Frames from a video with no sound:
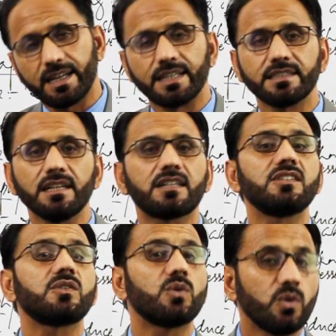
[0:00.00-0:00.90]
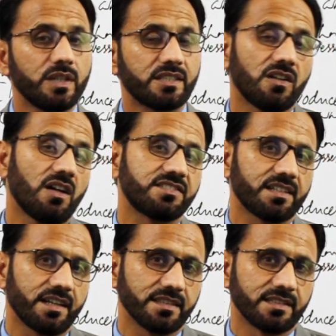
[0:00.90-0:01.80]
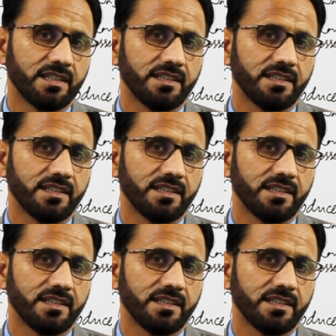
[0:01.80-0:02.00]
and the concluding, the last sentence.